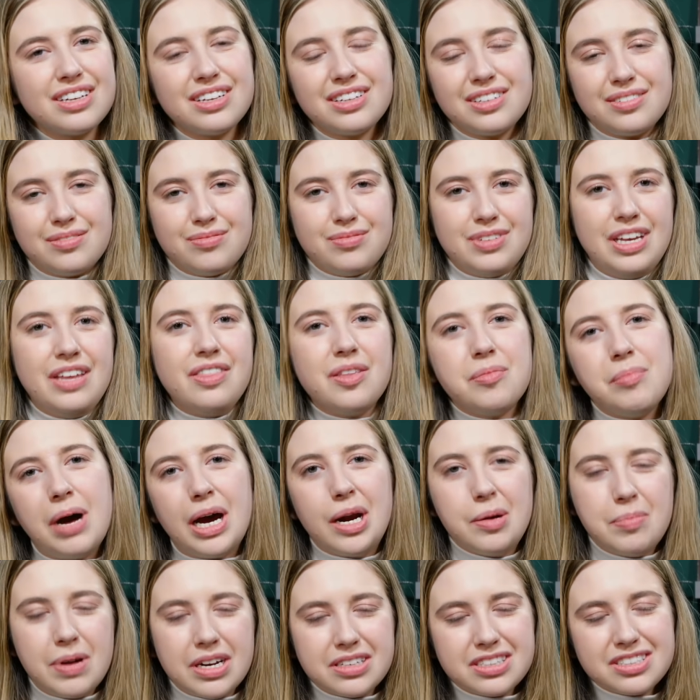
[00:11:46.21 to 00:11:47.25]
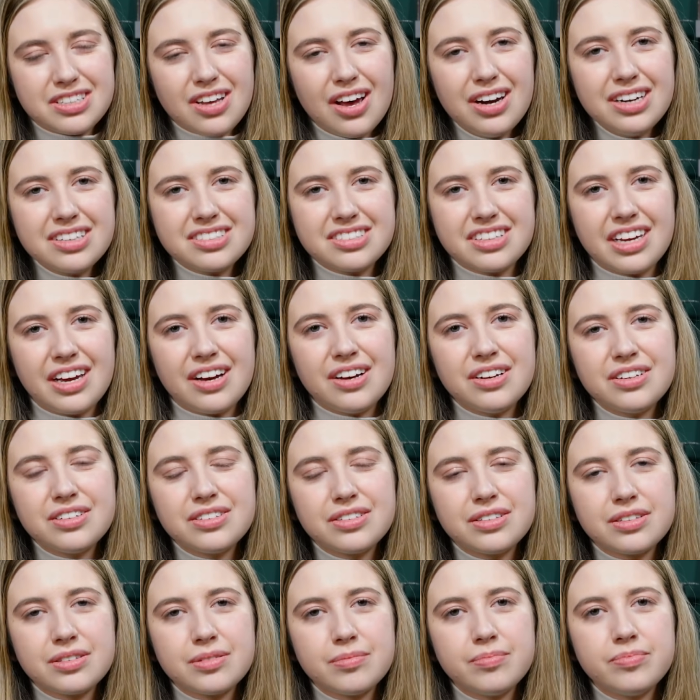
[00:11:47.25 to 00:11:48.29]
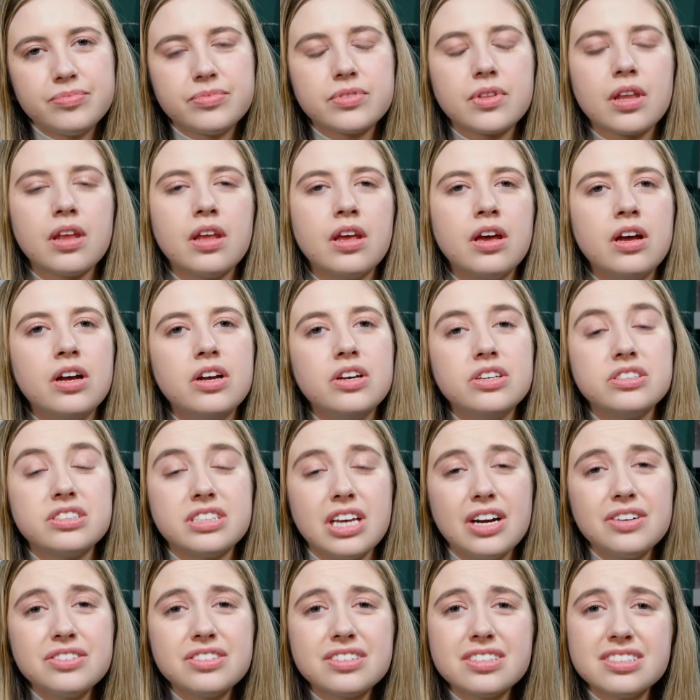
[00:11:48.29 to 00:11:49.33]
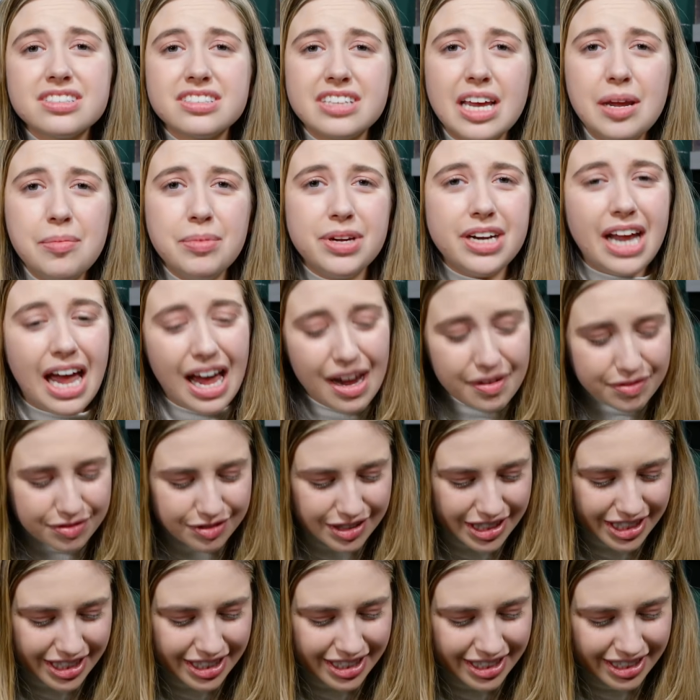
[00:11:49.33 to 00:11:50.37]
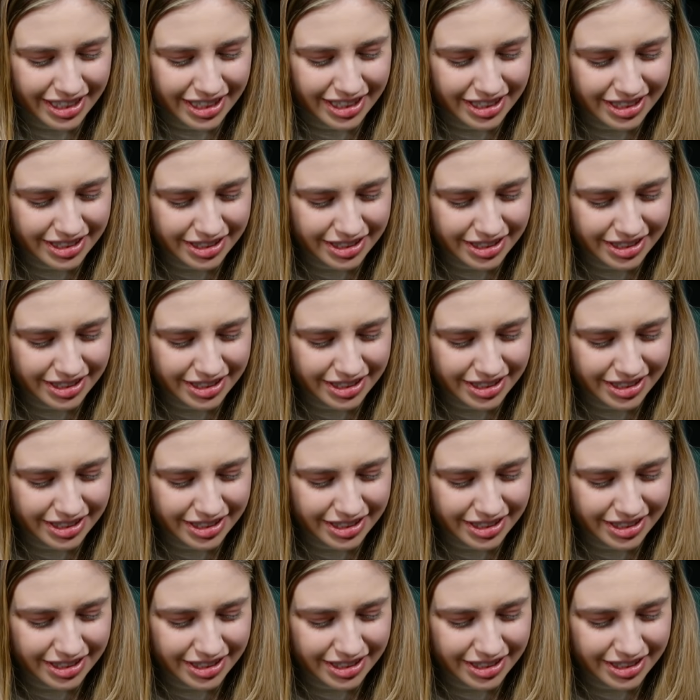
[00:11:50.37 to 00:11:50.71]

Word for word: in the minor pentatonic scale sounds the same in every key.